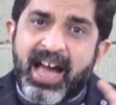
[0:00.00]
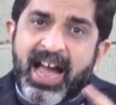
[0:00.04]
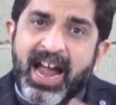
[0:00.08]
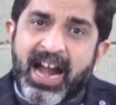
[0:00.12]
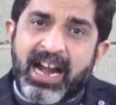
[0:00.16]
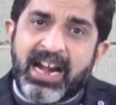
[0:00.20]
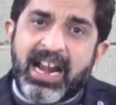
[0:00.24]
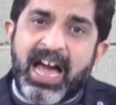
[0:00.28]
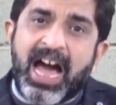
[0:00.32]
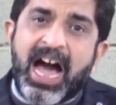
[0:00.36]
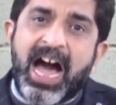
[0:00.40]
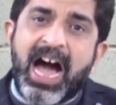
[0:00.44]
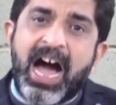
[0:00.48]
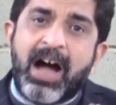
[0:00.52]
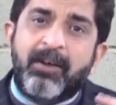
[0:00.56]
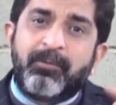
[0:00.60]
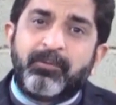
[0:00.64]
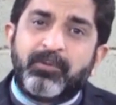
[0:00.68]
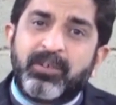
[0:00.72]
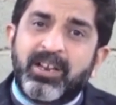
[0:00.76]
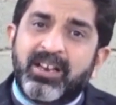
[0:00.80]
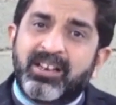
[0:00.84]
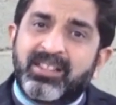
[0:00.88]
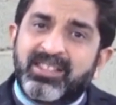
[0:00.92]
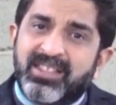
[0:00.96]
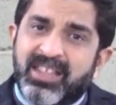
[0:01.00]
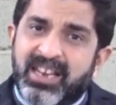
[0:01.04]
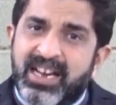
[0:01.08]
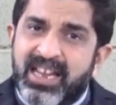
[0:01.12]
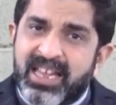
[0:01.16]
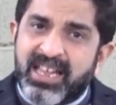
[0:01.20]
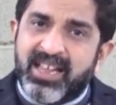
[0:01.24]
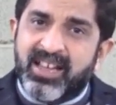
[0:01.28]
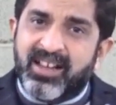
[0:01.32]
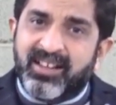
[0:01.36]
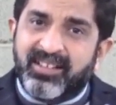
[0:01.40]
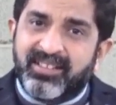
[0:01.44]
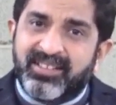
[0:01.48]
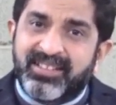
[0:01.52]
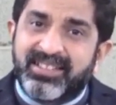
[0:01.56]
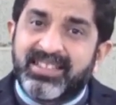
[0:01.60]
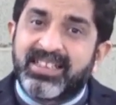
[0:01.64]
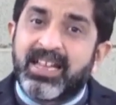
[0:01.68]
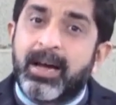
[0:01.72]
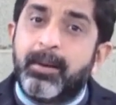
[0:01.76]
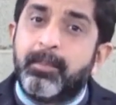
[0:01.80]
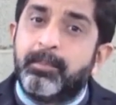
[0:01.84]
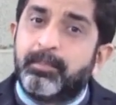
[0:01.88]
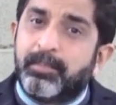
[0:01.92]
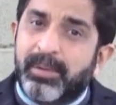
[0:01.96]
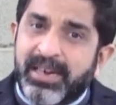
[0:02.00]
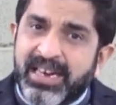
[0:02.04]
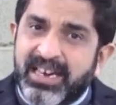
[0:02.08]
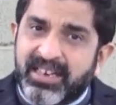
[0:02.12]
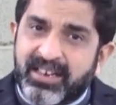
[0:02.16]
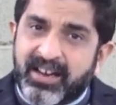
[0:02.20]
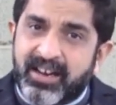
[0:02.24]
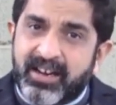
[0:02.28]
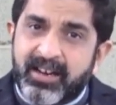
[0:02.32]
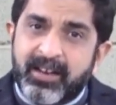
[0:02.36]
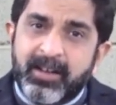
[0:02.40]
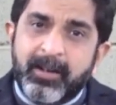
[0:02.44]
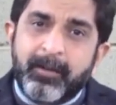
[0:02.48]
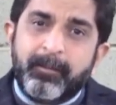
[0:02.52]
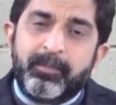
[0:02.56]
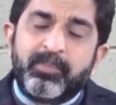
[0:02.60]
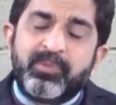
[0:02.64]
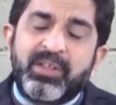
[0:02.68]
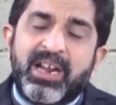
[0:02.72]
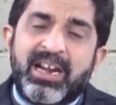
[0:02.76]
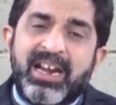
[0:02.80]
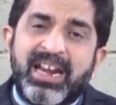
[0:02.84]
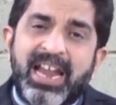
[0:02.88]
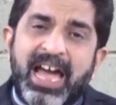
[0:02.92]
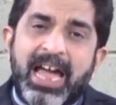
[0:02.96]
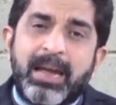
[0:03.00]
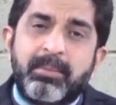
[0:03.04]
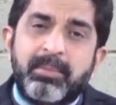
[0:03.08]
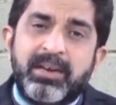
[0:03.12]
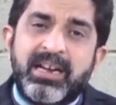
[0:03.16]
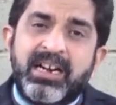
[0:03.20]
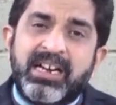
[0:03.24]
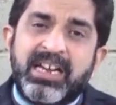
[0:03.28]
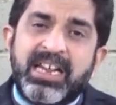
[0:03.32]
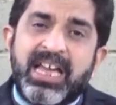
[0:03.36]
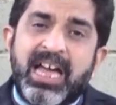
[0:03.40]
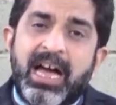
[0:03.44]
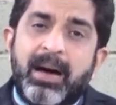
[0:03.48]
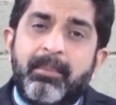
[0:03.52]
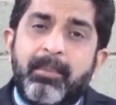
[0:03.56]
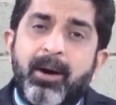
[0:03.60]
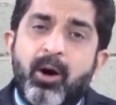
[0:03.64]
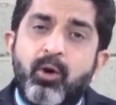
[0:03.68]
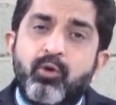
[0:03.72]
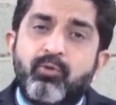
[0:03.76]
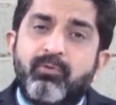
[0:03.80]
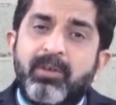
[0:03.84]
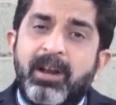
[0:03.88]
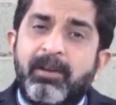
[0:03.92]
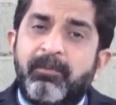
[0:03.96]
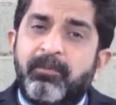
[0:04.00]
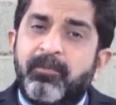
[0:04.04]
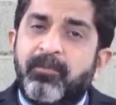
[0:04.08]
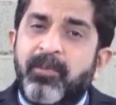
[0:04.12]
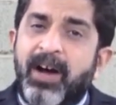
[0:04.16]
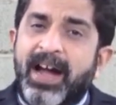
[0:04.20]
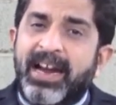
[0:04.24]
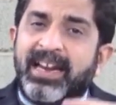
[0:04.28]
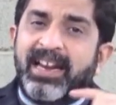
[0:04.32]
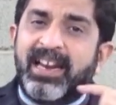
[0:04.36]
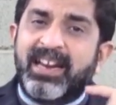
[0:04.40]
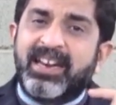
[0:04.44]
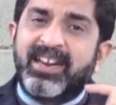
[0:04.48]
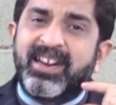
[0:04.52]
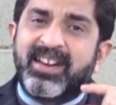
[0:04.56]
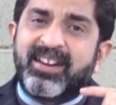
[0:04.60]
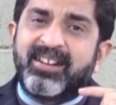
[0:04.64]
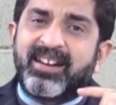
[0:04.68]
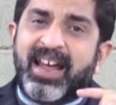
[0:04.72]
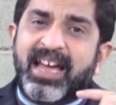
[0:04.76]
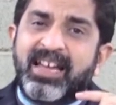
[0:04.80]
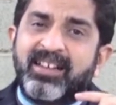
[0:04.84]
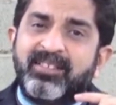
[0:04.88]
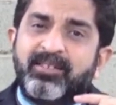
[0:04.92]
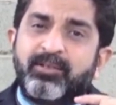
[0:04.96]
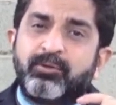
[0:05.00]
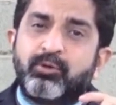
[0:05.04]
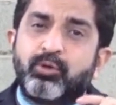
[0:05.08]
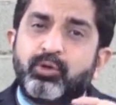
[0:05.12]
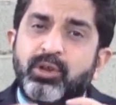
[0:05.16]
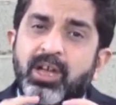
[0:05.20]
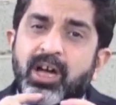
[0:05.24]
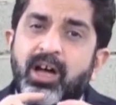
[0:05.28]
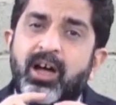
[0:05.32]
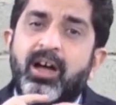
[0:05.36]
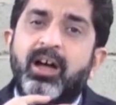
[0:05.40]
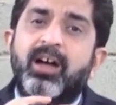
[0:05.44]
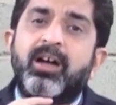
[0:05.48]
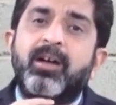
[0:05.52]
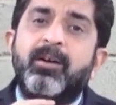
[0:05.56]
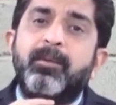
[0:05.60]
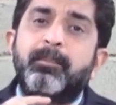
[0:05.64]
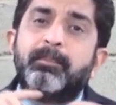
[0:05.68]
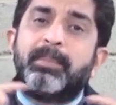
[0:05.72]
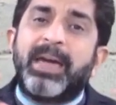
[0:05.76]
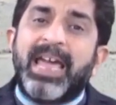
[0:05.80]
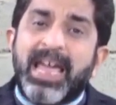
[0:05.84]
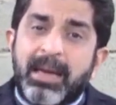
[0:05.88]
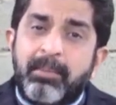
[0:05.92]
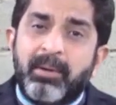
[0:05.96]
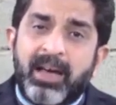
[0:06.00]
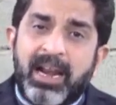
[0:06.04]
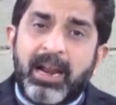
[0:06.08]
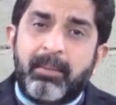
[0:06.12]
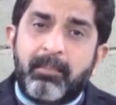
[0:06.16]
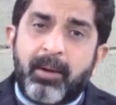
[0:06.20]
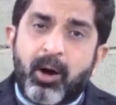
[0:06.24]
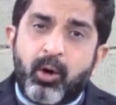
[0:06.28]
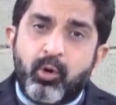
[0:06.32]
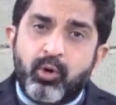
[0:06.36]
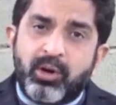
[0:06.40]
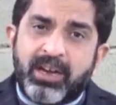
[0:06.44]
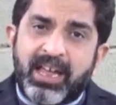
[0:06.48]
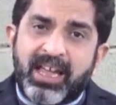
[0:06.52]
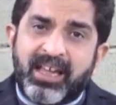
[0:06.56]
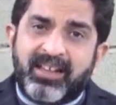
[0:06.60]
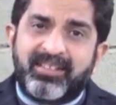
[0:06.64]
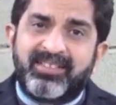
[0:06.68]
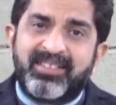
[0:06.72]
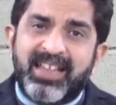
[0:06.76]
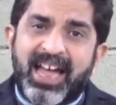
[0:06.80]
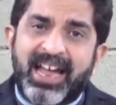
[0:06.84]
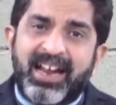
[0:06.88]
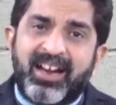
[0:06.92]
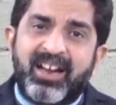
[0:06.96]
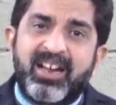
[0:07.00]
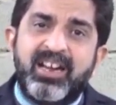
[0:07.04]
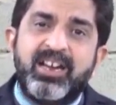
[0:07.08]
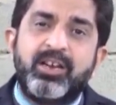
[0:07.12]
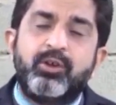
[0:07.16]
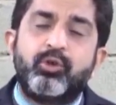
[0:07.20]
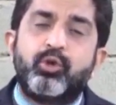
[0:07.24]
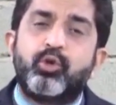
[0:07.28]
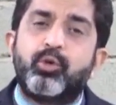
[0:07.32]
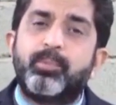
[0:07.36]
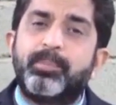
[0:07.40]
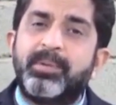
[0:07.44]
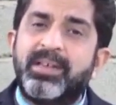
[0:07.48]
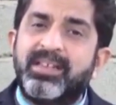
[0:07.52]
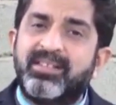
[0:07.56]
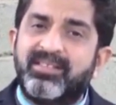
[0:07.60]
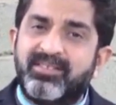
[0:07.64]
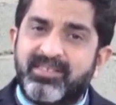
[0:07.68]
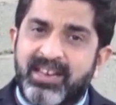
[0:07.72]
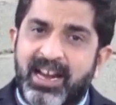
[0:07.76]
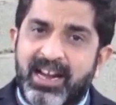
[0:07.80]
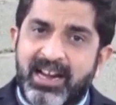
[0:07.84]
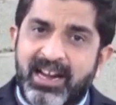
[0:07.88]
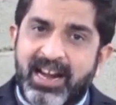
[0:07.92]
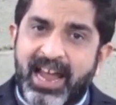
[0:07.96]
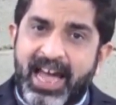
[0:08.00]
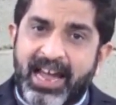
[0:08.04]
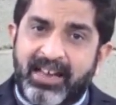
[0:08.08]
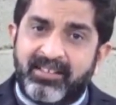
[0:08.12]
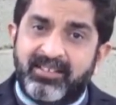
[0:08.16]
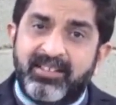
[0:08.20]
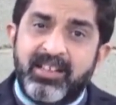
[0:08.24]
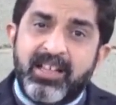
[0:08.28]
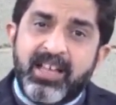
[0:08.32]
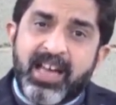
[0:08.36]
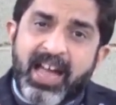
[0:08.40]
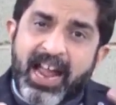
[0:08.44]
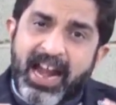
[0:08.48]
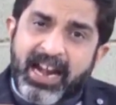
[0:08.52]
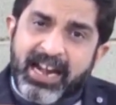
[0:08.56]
and after 3 years completed, that liability amount will finally rise to the payable amount exactly to rupees 10 lakhs.